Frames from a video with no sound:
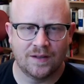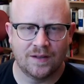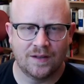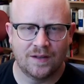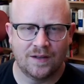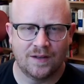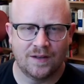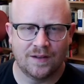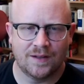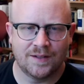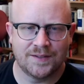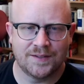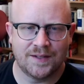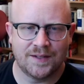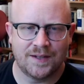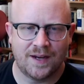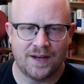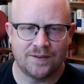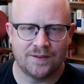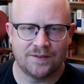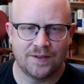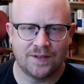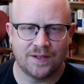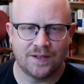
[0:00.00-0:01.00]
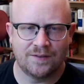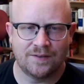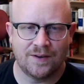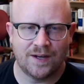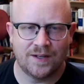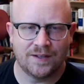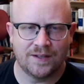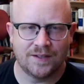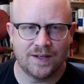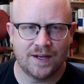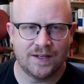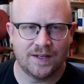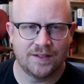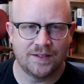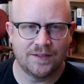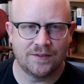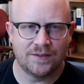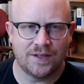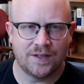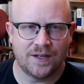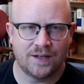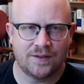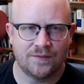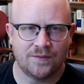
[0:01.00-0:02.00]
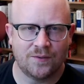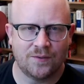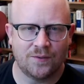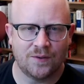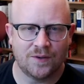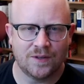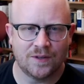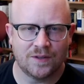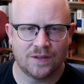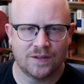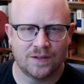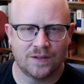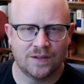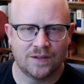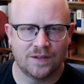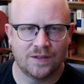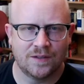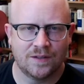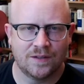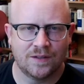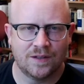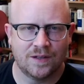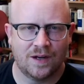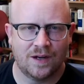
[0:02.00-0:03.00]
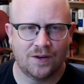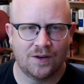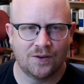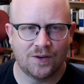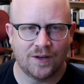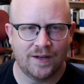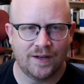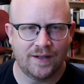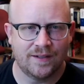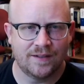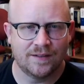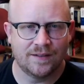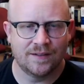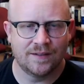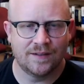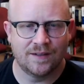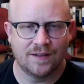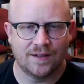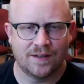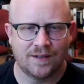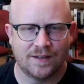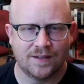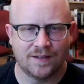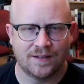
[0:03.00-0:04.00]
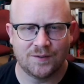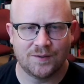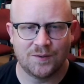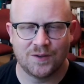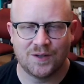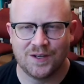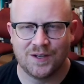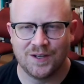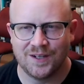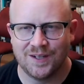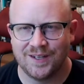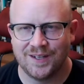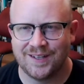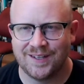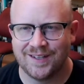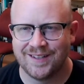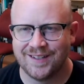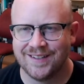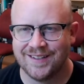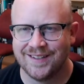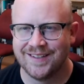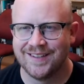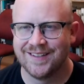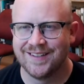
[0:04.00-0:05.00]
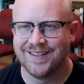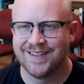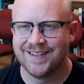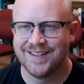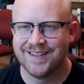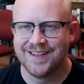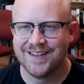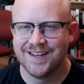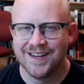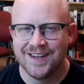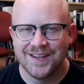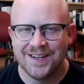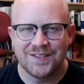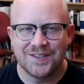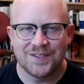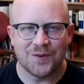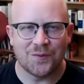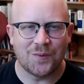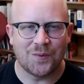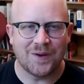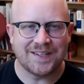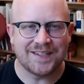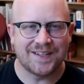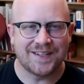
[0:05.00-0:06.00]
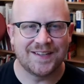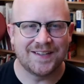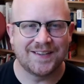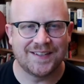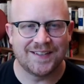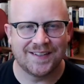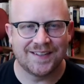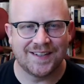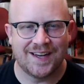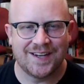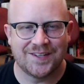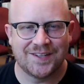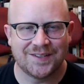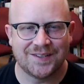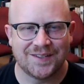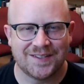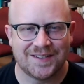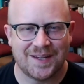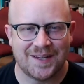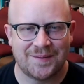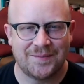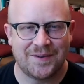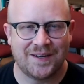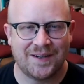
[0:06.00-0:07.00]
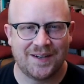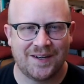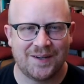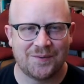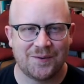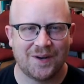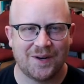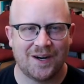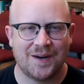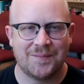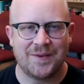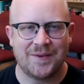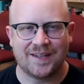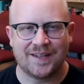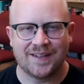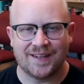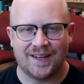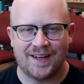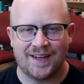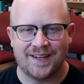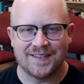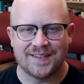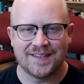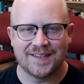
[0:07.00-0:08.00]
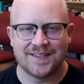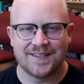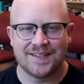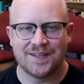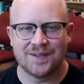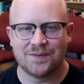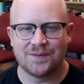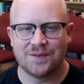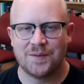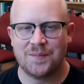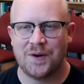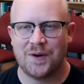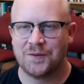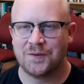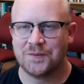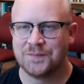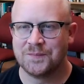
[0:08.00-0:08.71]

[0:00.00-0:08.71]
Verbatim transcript: Let's see, I'd really rather not do take four. Okay, I think we're good. So, Wesley Theological Seminary, where I'm in class, is still remote.